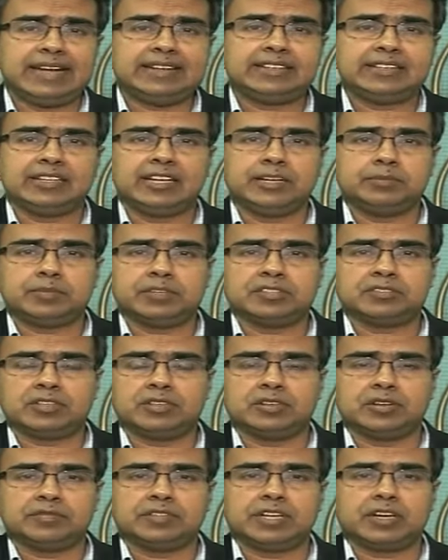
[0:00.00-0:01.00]
ninety-nine
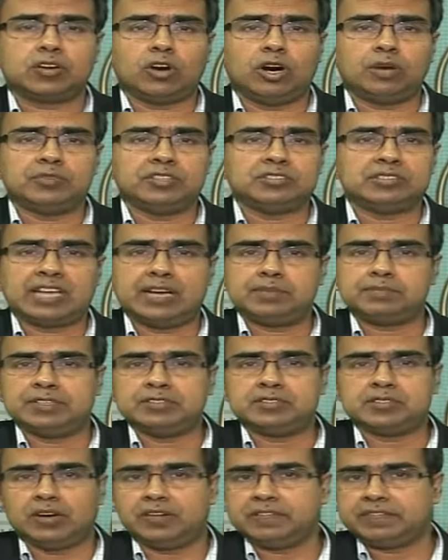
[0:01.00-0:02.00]
percent of the commerce
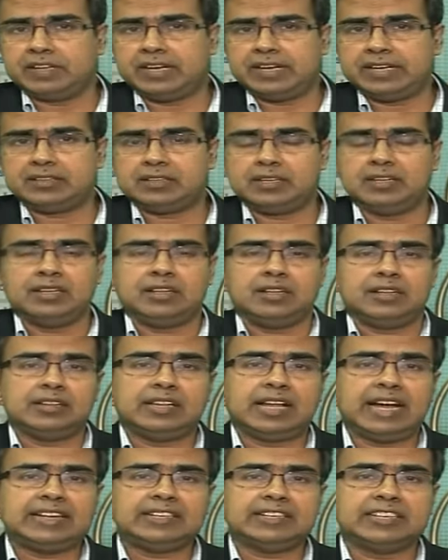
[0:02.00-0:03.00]
happens offline.
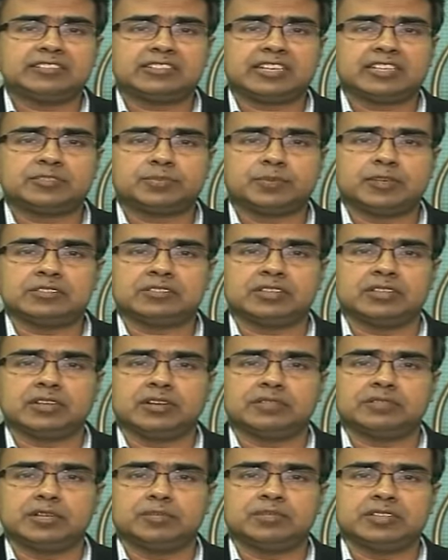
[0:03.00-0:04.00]
ninety-six percent
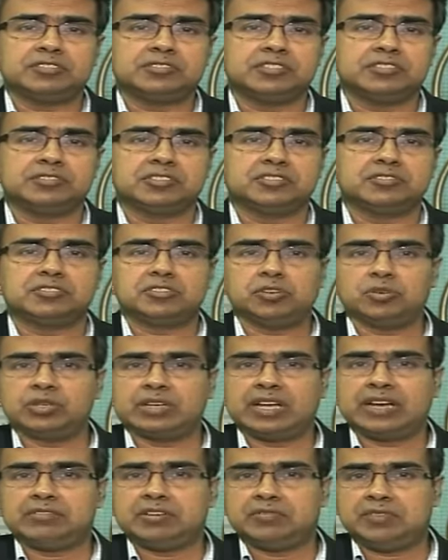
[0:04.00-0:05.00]
of the businesses
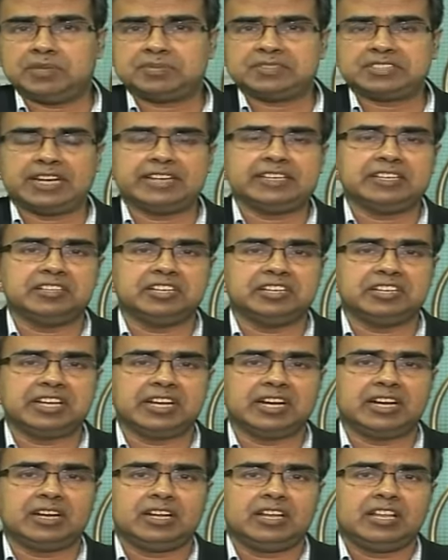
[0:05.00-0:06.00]
don't have a website in
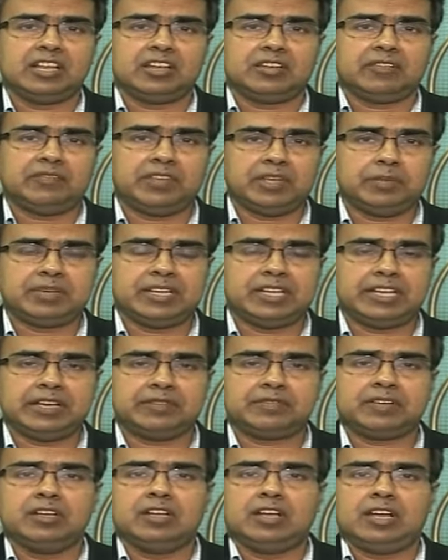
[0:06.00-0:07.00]
India. We
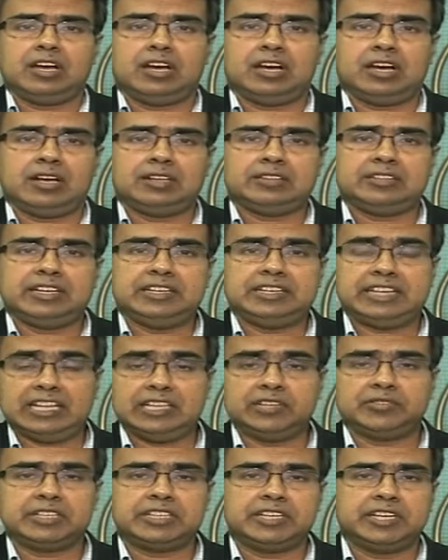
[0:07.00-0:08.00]
believe uh, the
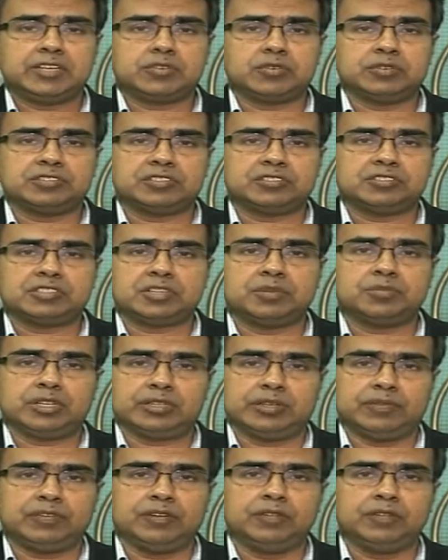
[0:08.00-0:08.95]
delivery ecosystem or the